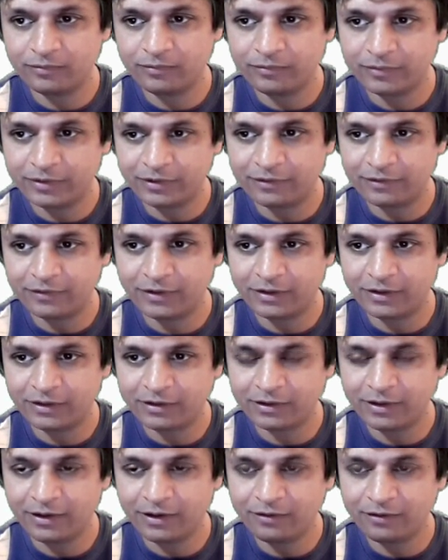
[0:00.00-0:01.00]
I run it
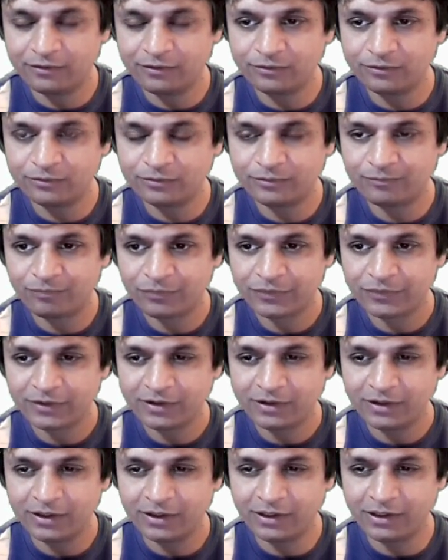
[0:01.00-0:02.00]
now,
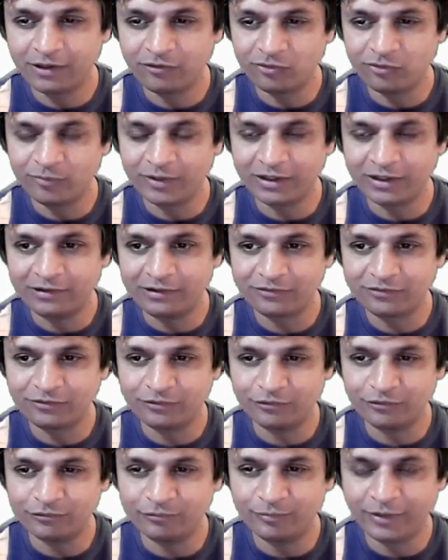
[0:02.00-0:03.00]
it gives me a list
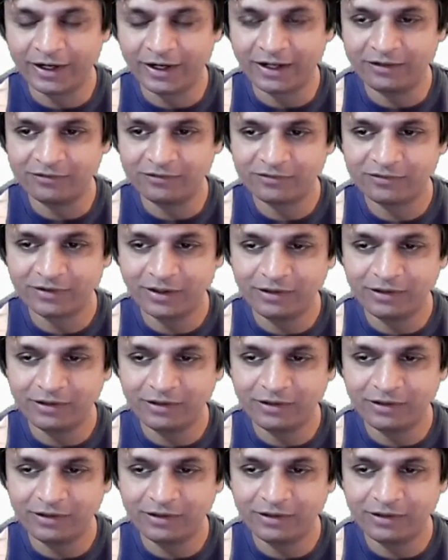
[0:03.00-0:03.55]
of brands.